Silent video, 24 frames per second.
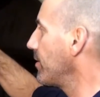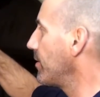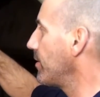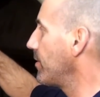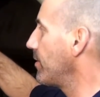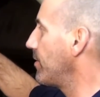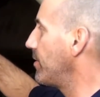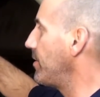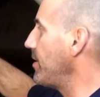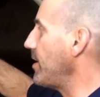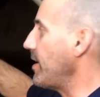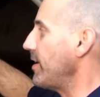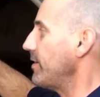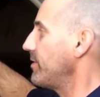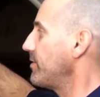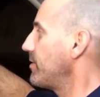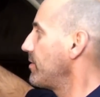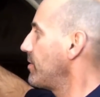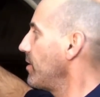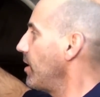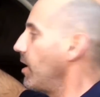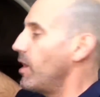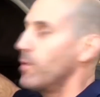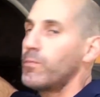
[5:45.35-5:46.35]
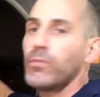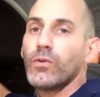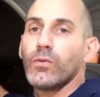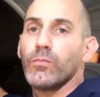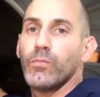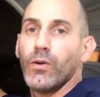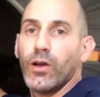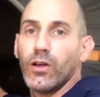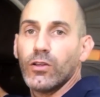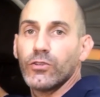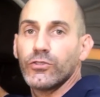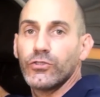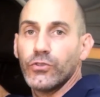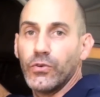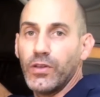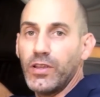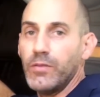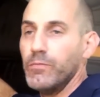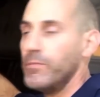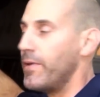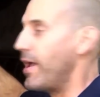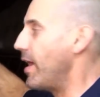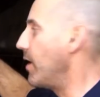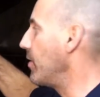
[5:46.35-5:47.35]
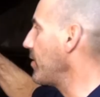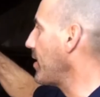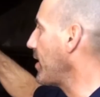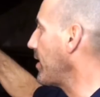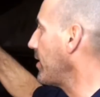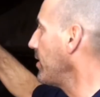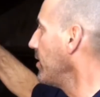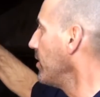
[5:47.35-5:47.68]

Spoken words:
this, the upper ball joint mounting